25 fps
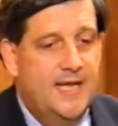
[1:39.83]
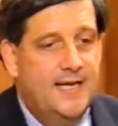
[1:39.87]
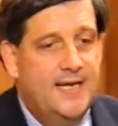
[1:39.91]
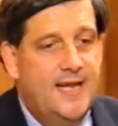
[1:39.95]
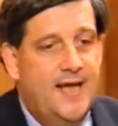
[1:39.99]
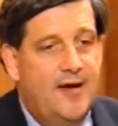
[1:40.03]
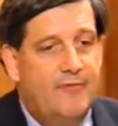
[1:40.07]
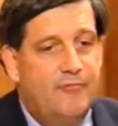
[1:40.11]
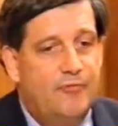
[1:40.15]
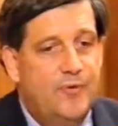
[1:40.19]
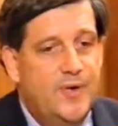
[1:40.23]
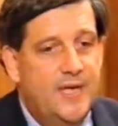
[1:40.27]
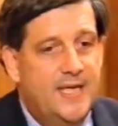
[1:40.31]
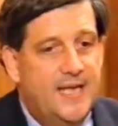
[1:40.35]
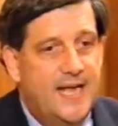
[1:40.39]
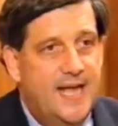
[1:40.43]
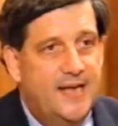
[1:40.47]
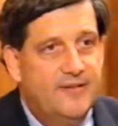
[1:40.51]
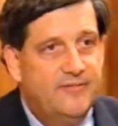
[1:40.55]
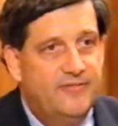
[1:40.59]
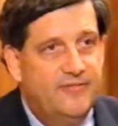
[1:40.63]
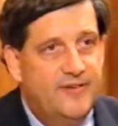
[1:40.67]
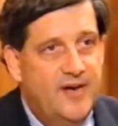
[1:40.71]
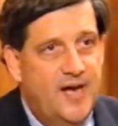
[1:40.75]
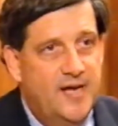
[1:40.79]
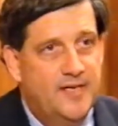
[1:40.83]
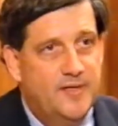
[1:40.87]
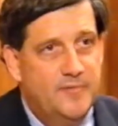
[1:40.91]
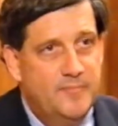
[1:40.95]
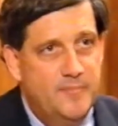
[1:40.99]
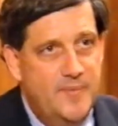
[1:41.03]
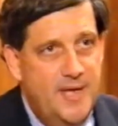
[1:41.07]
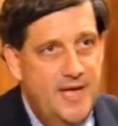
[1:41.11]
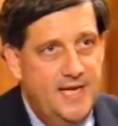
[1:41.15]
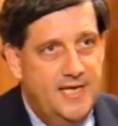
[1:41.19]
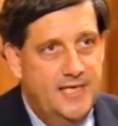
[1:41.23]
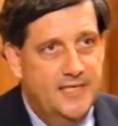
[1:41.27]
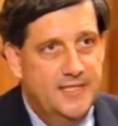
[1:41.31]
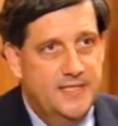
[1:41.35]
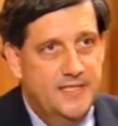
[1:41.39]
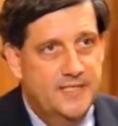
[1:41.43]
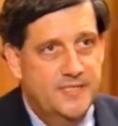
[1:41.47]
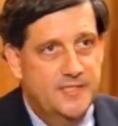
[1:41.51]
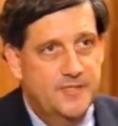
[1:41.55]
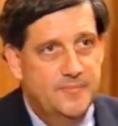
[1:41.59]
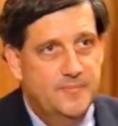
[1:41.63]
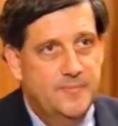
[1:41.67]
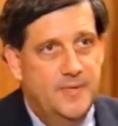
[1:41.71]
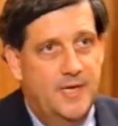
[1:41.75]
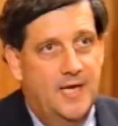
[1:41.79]
Now, if we can find a
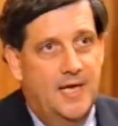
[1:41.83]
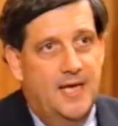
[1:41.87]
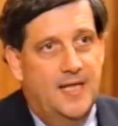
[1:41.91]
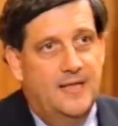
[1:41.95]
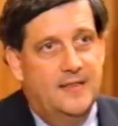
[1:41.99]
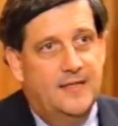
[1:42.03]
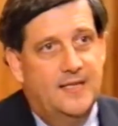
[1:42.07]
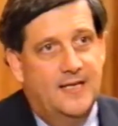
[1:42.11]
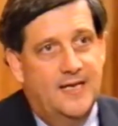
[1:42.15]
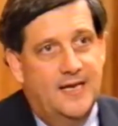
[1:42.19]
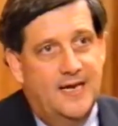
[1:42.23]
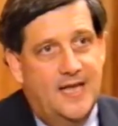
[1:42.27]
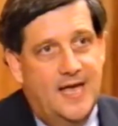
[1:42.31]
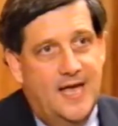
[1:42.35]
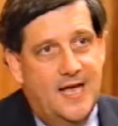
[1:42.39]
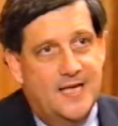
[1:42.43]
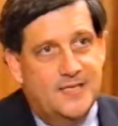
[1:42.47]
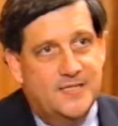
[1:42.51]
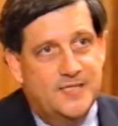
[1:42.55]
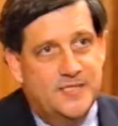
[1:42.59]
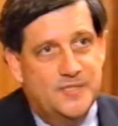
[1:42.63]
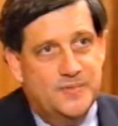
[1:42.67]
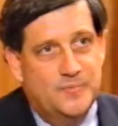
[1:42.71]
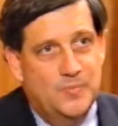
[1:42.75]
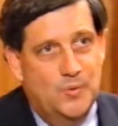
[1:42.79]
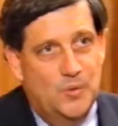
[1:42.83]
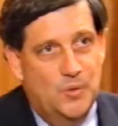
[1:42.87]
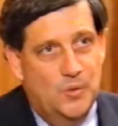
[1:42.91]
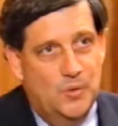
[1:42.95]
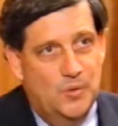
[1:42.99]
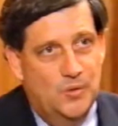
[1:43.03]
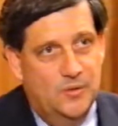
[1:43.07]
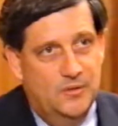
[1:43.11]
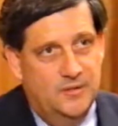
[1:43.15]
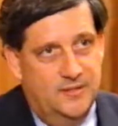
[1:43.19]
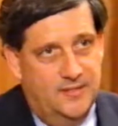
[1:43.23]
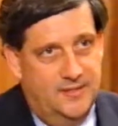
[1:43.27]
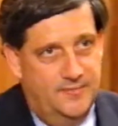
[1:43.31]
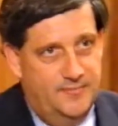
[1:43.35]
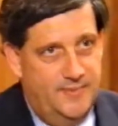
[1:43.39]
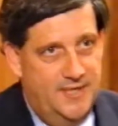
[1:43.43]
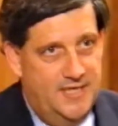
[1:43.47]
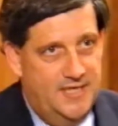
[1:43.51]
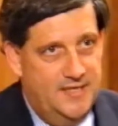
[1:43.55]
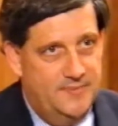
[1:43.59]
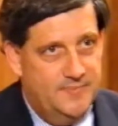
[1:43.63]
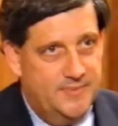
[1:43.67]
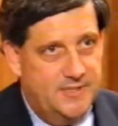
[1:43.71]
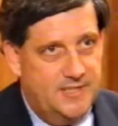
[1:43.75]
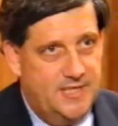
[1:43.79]
mechanism that allows small and
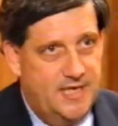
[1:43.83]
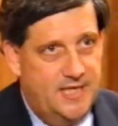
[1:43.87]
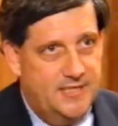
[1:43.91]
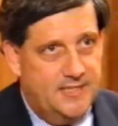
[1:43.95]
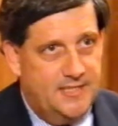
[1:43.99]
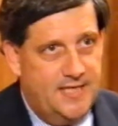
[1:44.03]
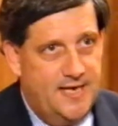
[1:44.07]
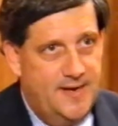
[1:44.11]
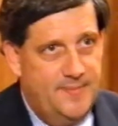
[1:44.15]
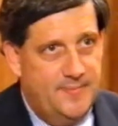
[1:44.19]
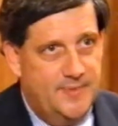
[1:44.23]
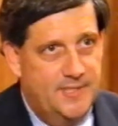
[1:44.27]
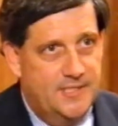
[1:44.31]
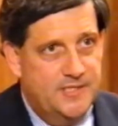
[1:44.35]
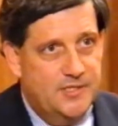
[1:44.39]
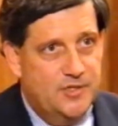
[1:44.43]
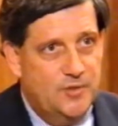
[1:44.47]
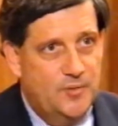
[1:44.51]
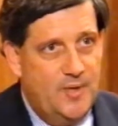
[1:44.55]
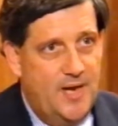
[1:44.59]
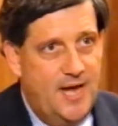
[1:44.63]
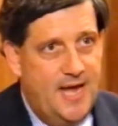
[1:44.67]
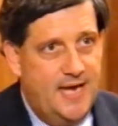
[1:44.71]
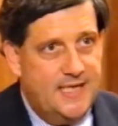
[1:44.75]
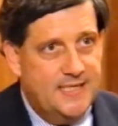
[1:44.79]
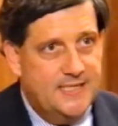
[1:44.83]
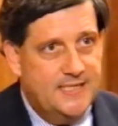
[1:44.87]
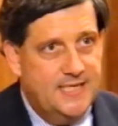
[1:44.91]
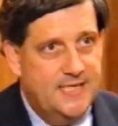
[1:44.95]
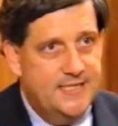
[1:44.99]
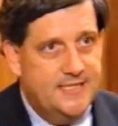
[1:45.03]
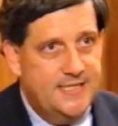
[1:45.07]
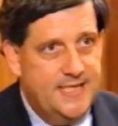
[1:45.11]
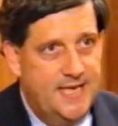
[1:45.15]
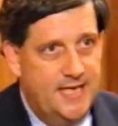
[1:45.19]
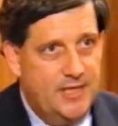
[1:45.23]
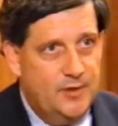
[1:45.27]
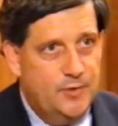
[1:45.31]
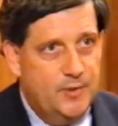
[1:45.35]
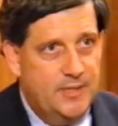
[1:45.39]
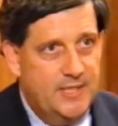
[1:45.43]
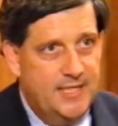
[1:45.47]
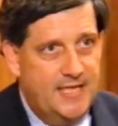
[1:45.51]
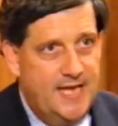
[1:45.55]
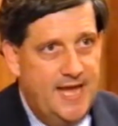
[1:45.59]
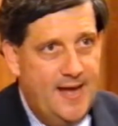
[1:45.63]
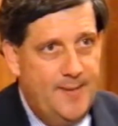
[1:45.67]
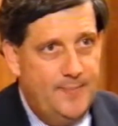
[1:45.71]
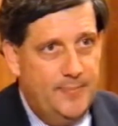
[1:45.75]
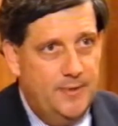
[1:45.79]
medium-sized companies to access equity
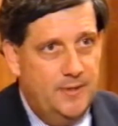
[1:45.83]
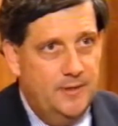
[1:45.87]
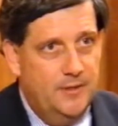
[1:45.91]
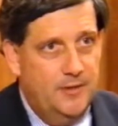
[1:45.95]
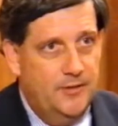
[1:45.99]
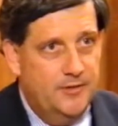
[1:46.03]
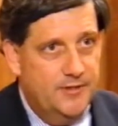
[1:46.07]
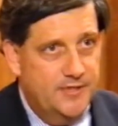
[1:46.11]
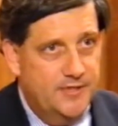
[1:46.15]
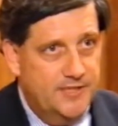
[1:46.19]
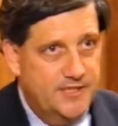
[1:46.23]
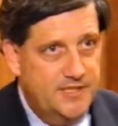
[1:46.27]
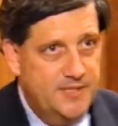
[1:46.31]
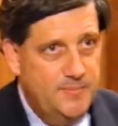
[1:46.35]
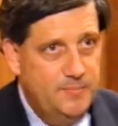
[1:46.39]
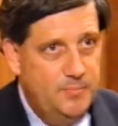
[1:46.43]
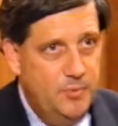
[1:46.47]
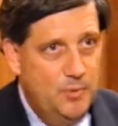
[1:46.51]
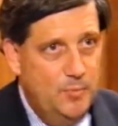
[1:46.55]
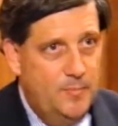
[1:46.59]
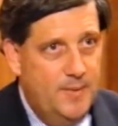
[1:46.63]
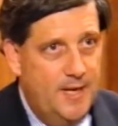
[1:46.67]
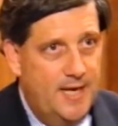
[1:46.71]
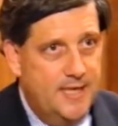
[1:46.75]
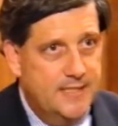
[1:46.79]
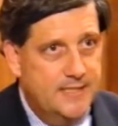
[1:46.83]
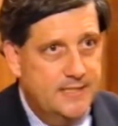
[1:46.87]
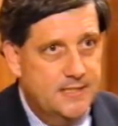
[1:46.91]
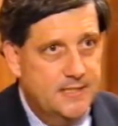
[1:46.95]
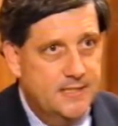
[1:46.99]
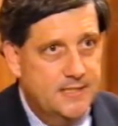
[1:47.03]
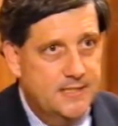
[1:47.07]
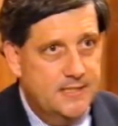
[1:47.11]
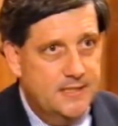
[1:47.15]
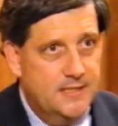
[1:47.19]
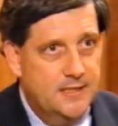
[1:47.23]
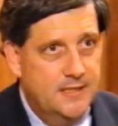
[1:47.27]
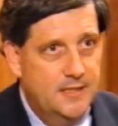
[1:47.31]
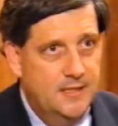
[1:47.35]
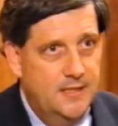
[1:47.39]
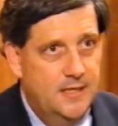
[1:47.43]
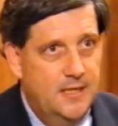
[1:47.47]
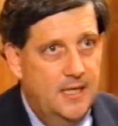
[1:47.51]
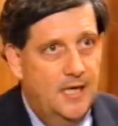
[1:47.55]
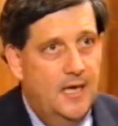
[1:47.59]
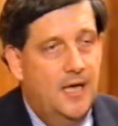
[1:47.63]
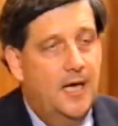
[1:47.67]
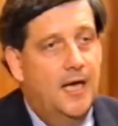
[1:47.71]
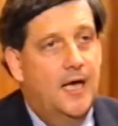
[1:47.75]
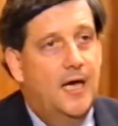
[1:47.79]
capital on a simple basis,
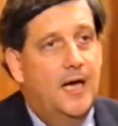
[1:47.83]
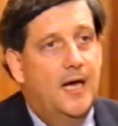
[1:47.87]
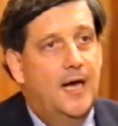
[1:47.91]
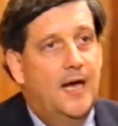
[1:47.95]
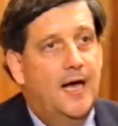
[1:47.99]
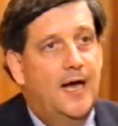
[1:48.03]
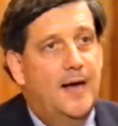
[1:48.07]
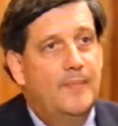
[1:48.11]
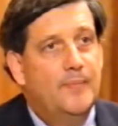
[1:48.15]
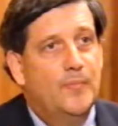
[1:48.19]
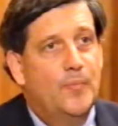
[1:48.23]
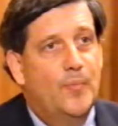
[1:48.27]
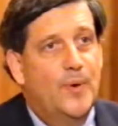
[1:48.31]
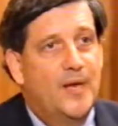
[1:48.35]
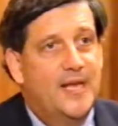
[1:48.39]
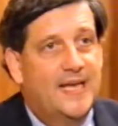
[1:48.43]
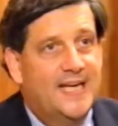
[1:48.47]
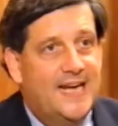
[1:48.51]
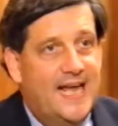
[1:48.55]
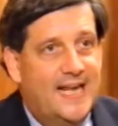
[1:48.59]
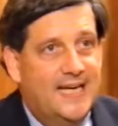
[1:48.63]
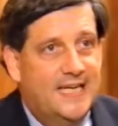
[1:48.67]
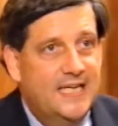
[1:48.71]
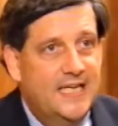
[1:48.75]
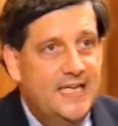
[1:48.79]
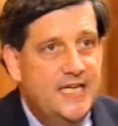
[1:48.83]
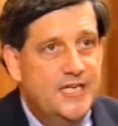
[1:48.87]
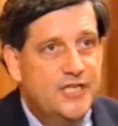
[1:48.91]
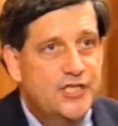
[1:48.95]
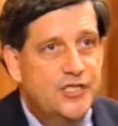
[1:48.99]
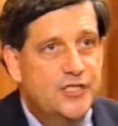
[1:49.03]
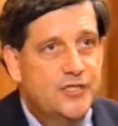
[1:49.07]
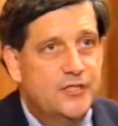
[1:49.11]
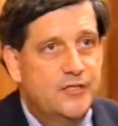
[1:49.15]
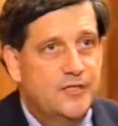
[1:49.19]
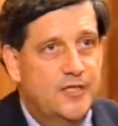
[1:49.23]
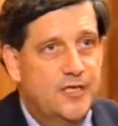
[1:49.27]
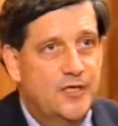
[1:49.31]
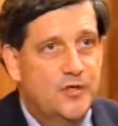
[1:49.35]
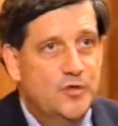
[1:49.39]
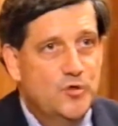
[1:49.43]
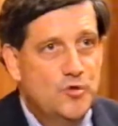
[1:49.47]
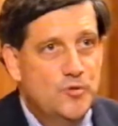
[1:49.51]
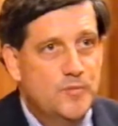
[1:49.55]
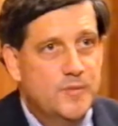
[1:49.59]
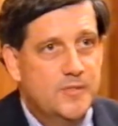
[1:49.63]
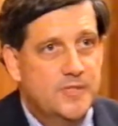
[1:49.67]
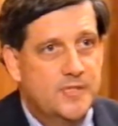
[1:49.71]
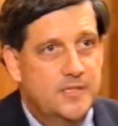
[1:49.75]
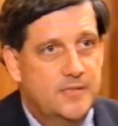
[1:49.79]
we can unleash the
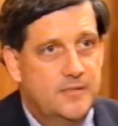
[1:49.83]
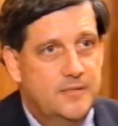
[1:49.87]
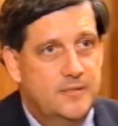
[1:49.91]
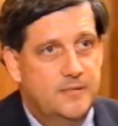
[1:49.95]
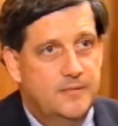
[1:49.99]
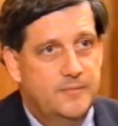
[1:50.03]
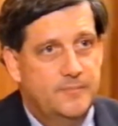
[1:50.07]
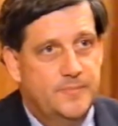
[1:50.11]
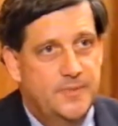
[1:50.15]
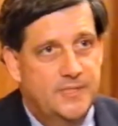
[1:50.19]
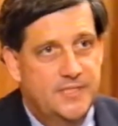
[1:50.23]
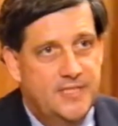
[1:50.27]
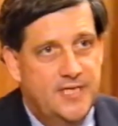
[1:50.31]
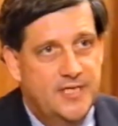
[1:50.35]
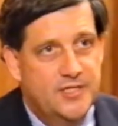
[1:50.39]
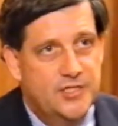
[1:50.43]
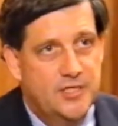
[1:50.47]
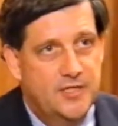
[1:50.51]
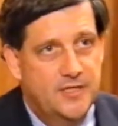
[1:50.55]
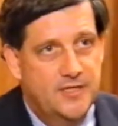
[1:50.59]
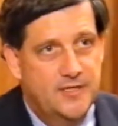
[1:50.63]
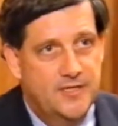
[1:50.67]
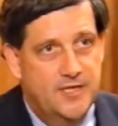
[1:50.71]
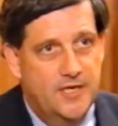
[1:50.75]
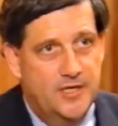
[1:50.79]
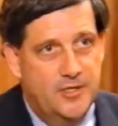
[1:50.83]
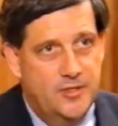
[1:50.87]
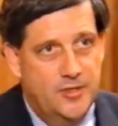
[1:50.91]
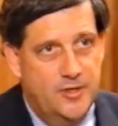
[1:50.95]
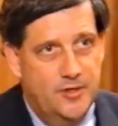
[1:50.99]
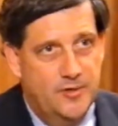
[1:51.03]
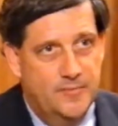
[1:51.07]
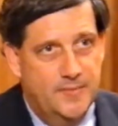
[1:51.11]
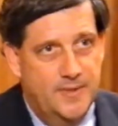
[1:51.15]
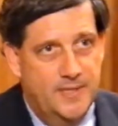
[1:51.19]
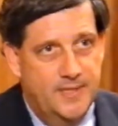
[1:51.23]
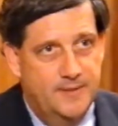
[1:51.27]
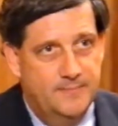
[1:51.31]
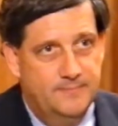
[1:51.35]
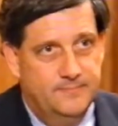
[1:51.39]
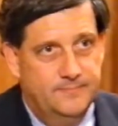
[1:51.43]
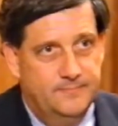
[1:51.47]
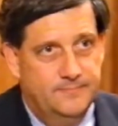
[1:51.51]
enormous potential in the economy.